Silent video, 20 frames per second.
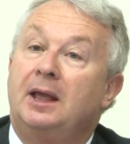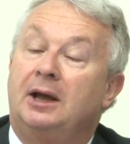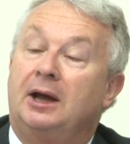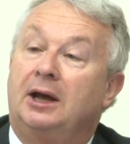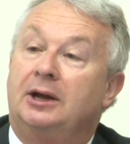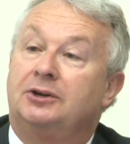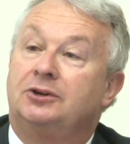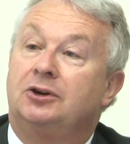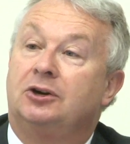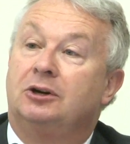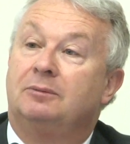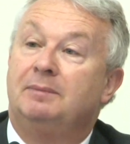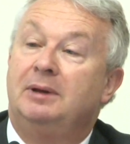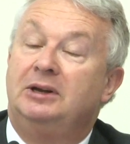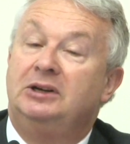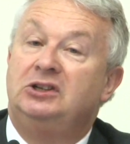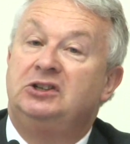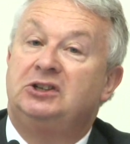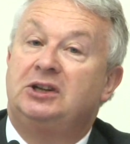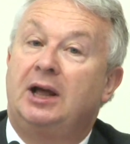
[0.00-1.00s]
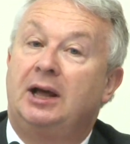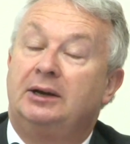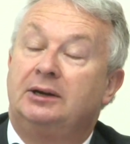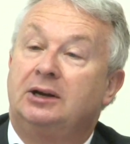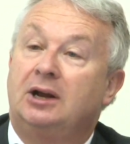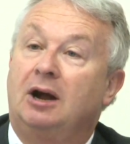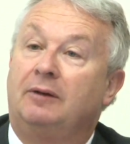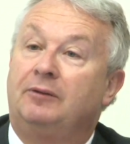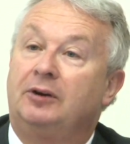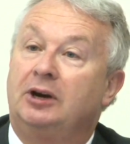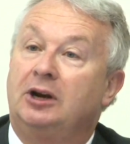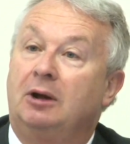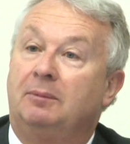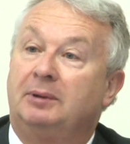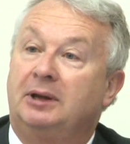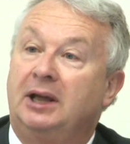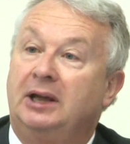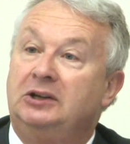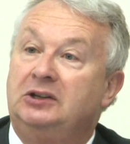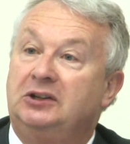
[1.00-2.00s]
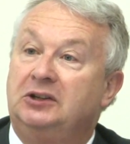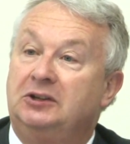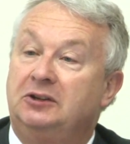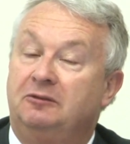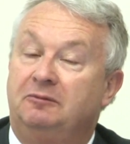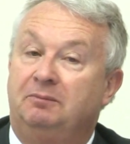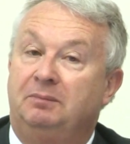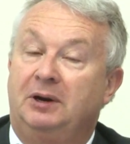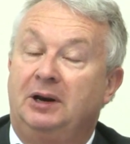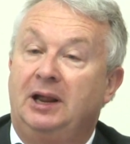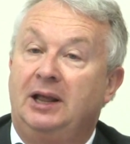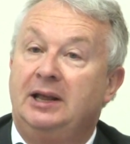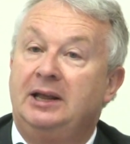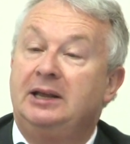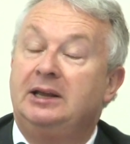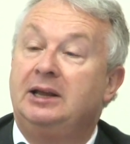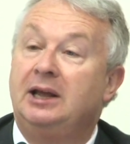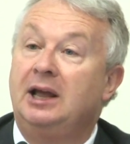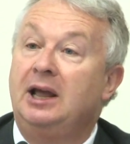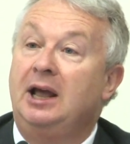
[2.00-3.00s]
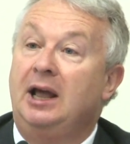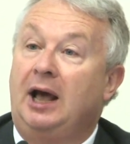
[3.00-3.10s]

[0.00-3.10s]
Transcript: Turkmenistan covering up cases of plague.